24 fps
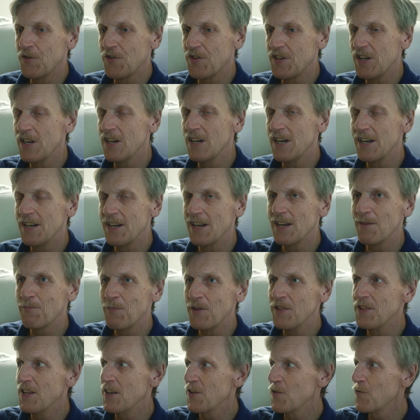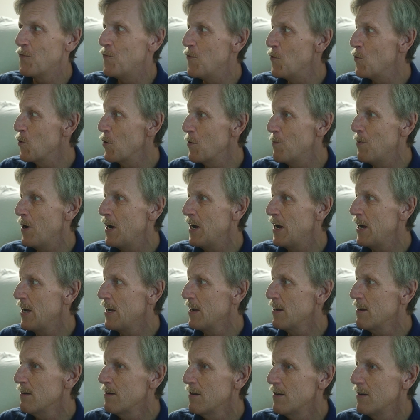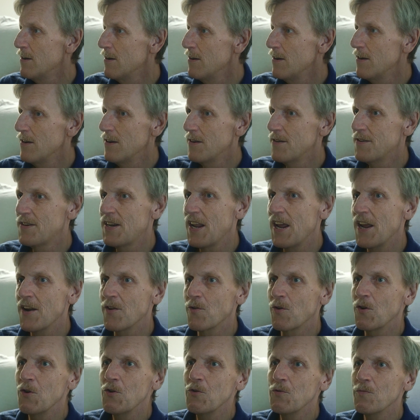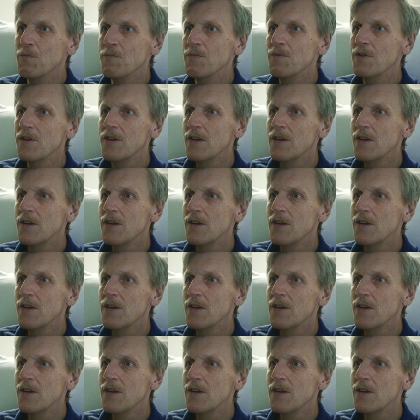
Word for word: still end up in this four by ten room.